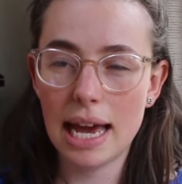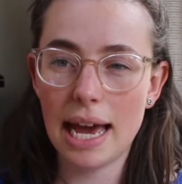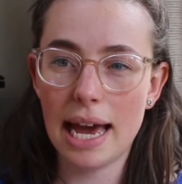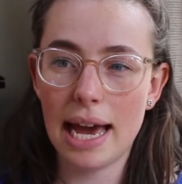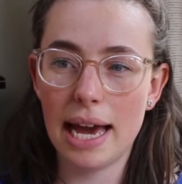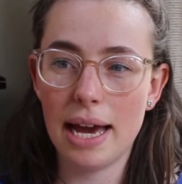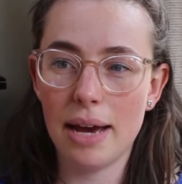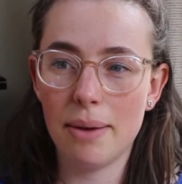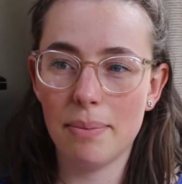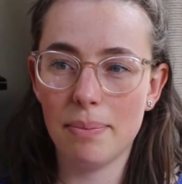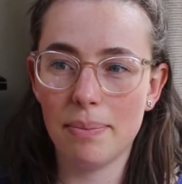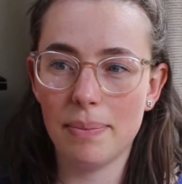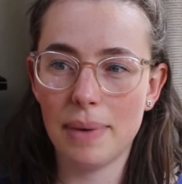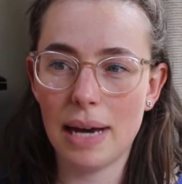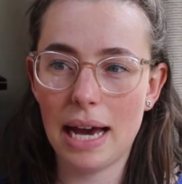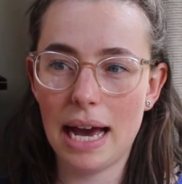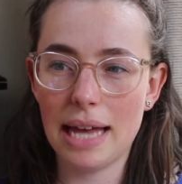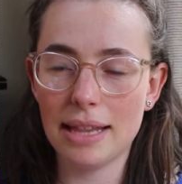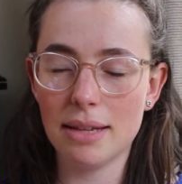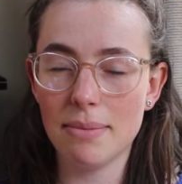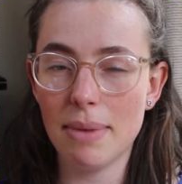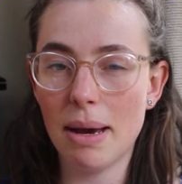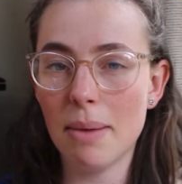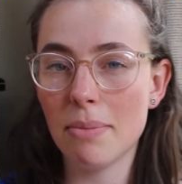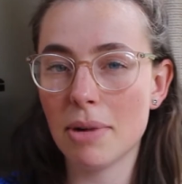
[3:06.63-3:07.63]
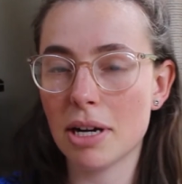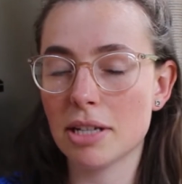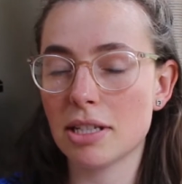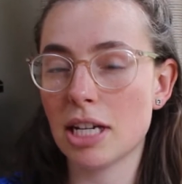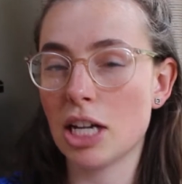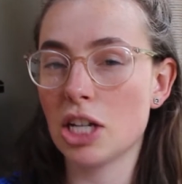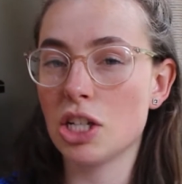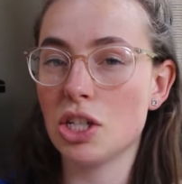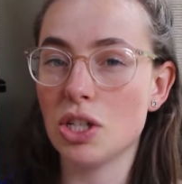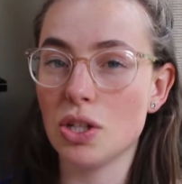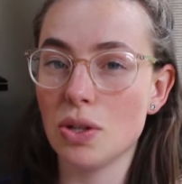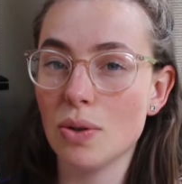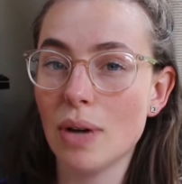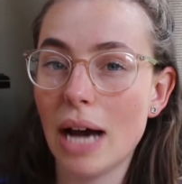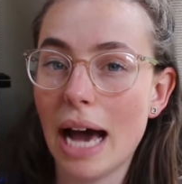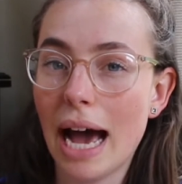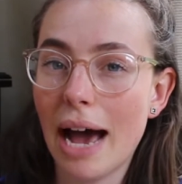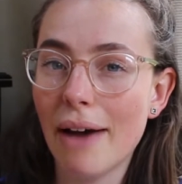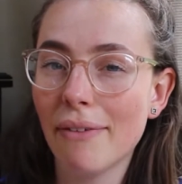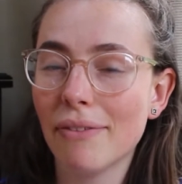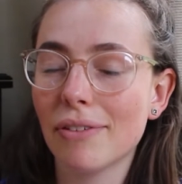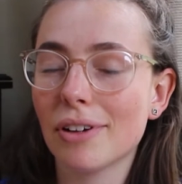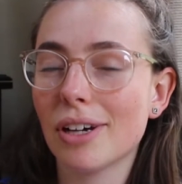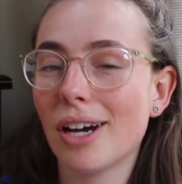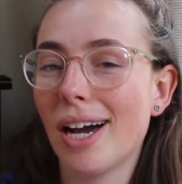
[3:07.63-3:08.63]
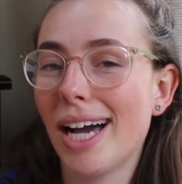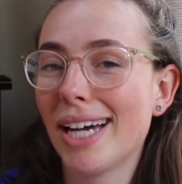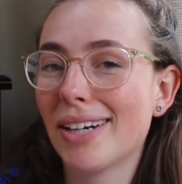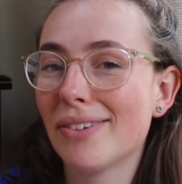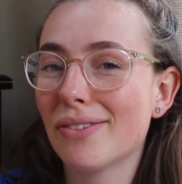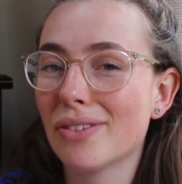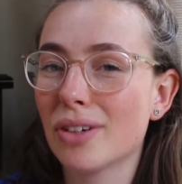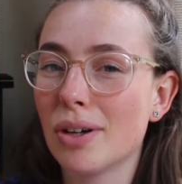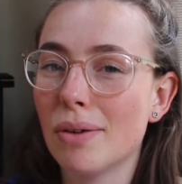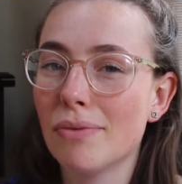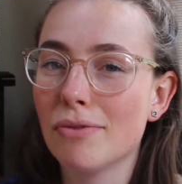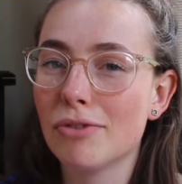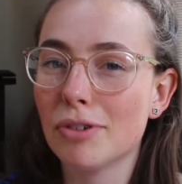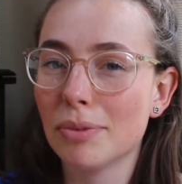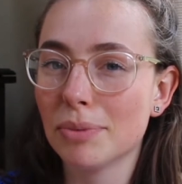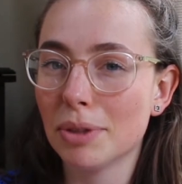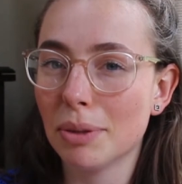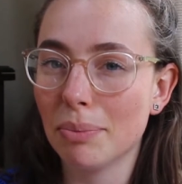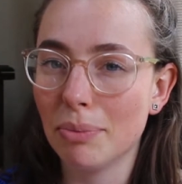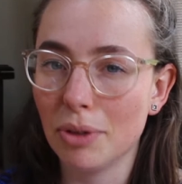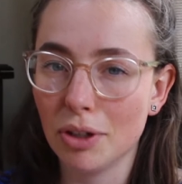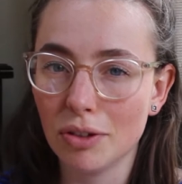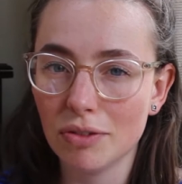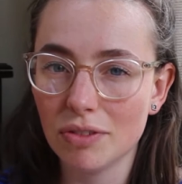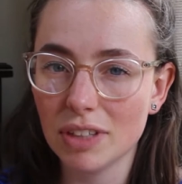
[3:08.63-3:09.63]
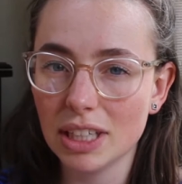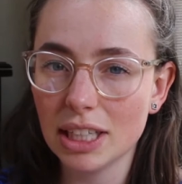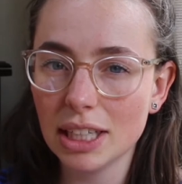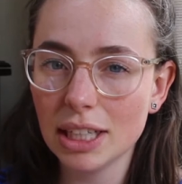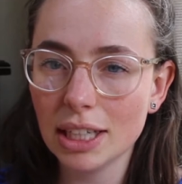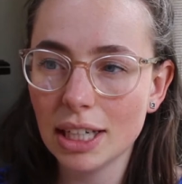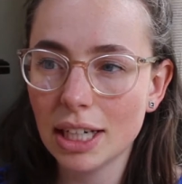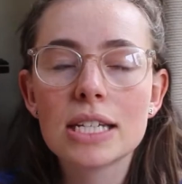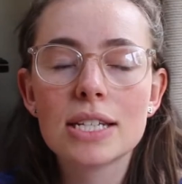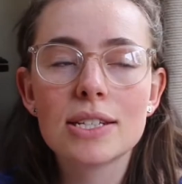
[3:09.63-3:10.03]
And the memories I do have kind of come from the movie.